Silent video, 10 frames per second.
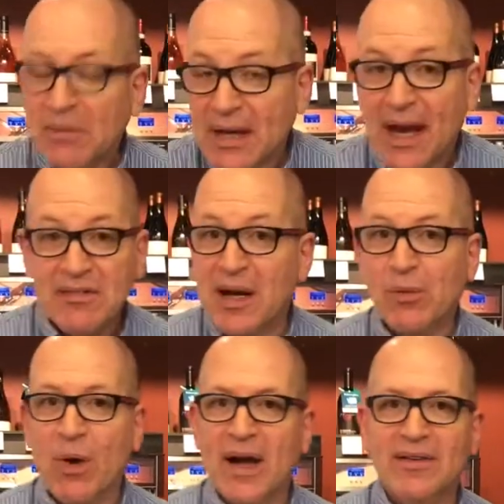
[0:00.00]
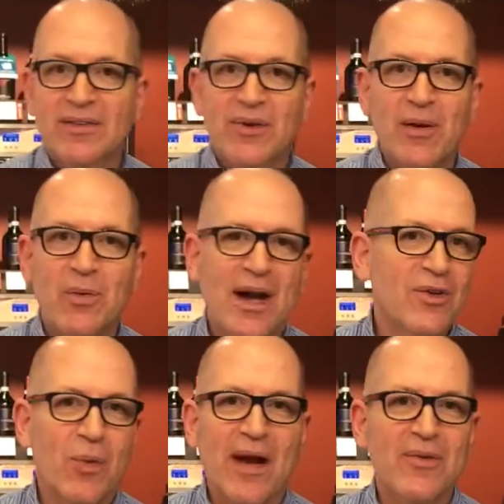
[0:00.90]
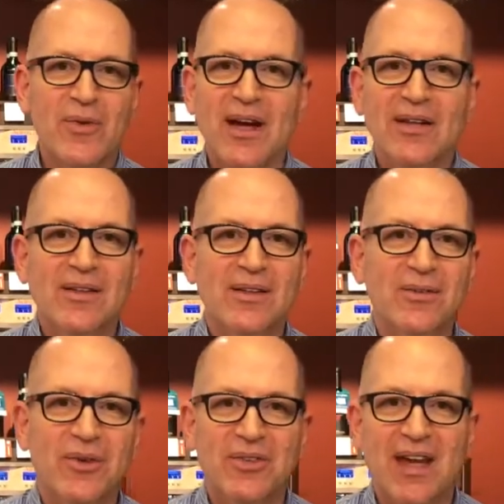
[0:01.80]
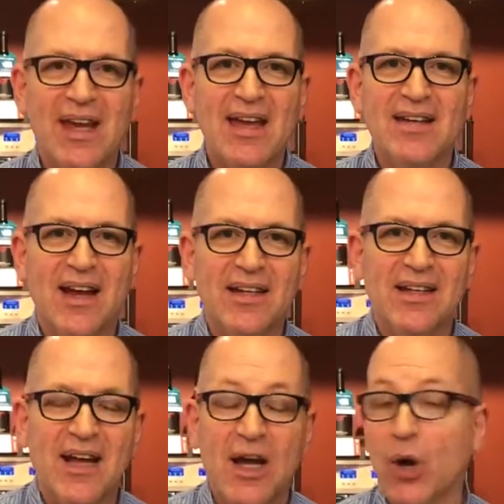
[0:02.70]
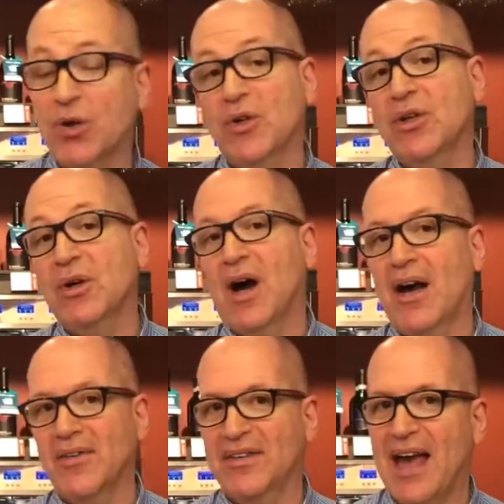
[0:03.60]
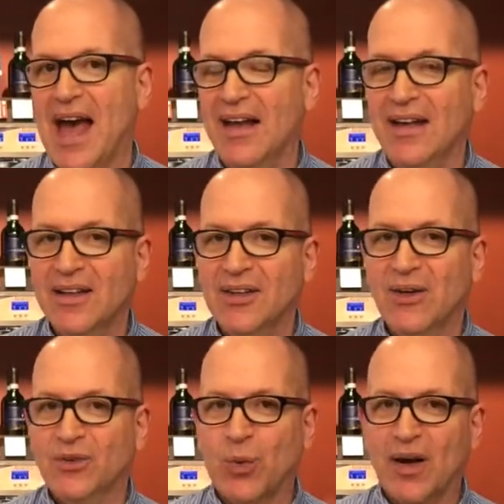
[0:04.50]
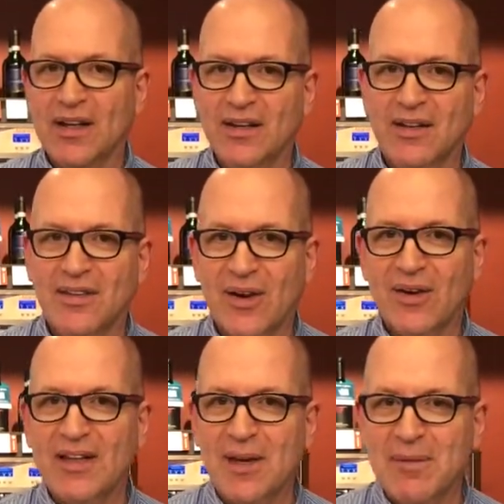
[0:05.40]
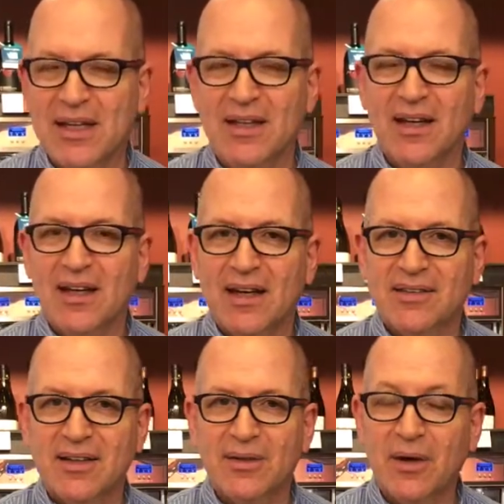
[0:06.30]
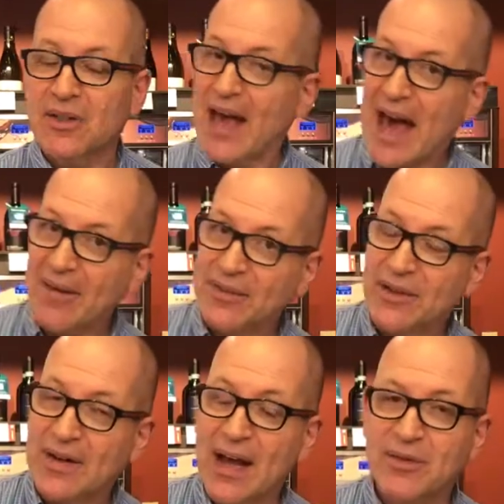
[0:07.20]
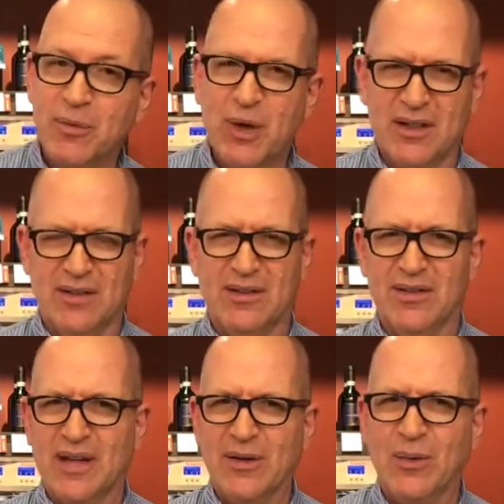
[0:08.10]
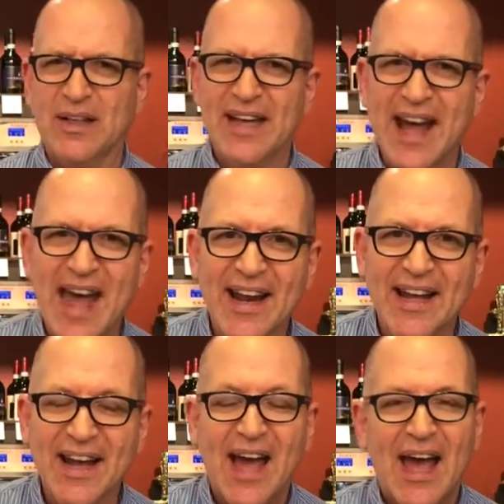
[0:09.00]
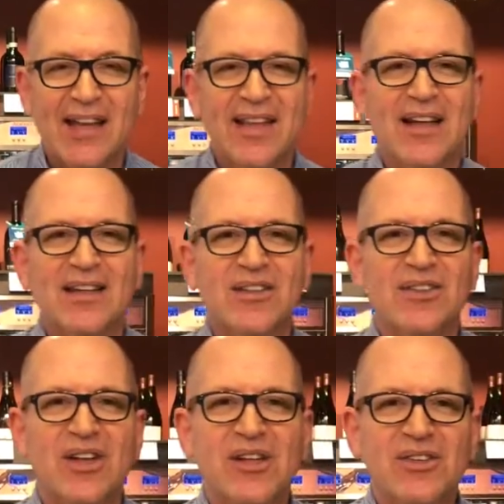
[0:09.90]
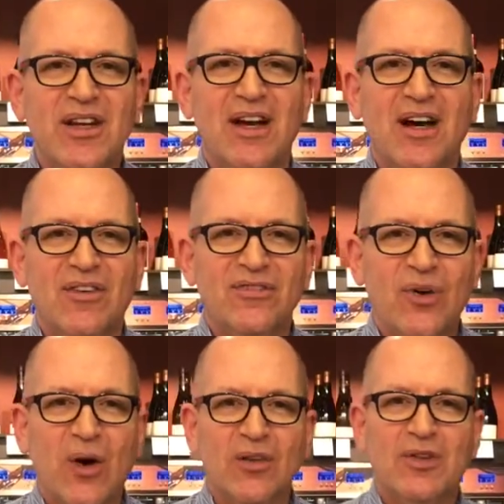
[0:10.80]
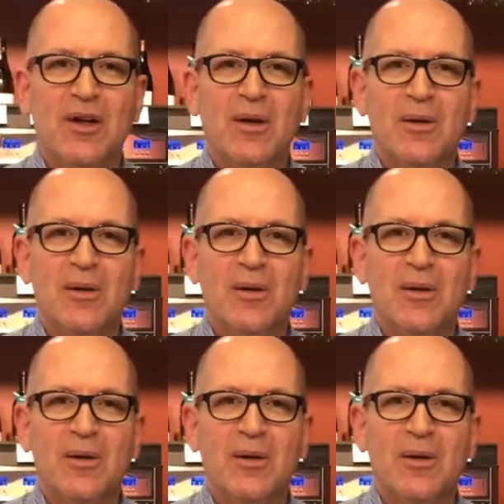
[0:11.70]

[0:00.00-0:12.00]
Well, yeah, I've got wines, great wines, white, red, rosé, $8.99. Oh no, you can go higher than that. You can go 20, 30. I mean, and I said, oh, you have? You don't have to. What? I don't want to get a headache. And that is such a false